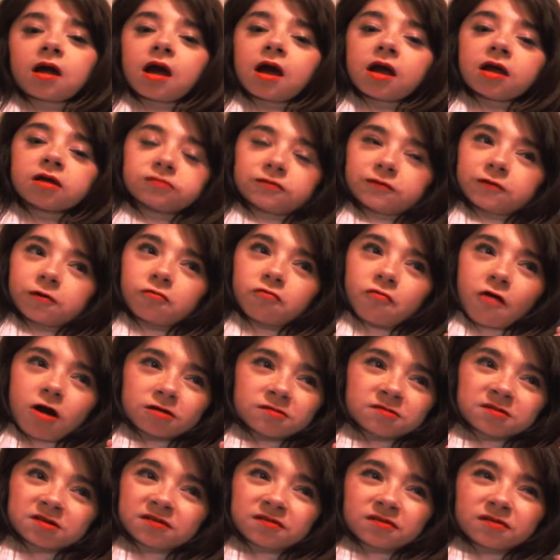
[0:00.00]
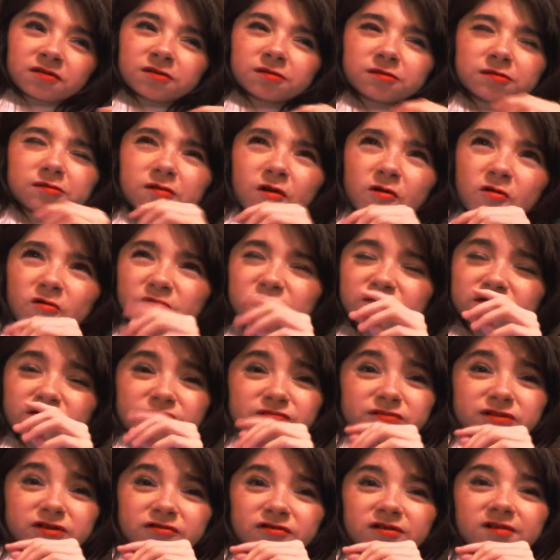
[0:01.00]
If you're watching the show for
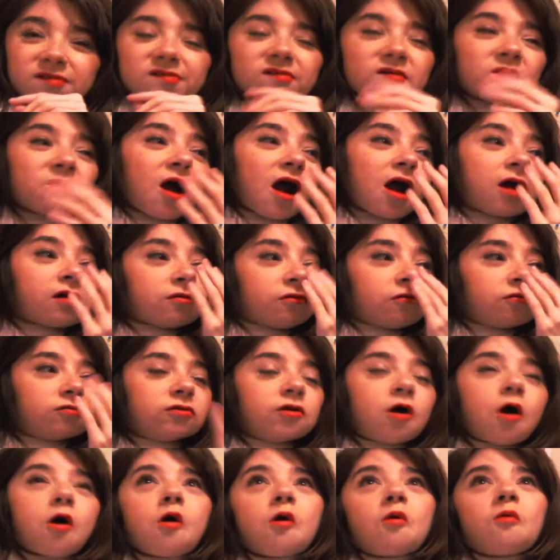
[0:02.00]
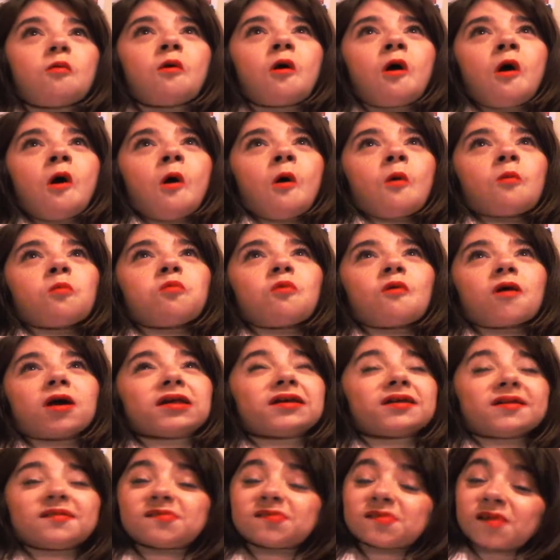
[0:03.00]
realism, I don't know what
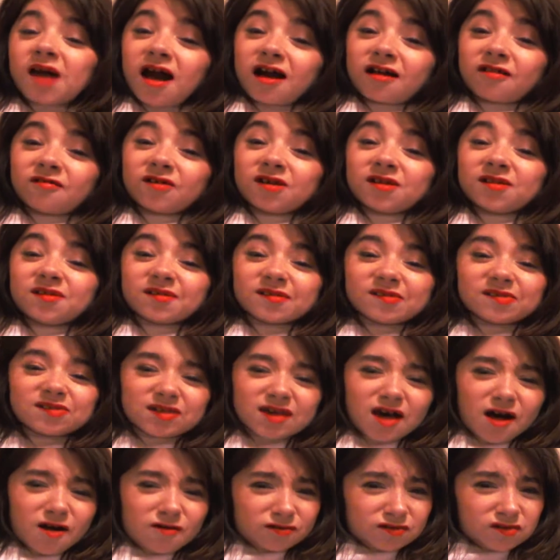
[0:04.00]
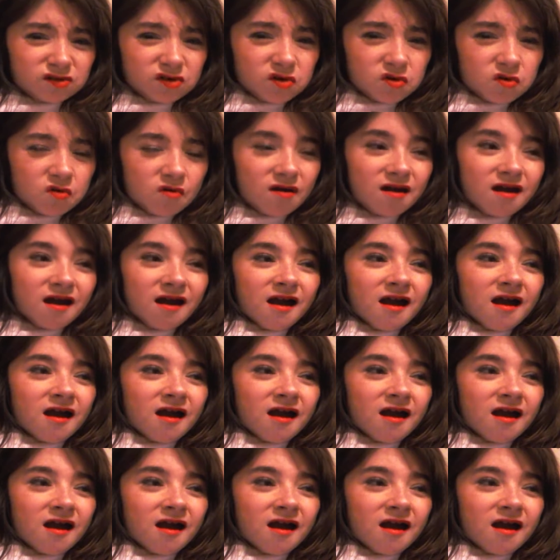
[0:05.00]
exactly to tell you.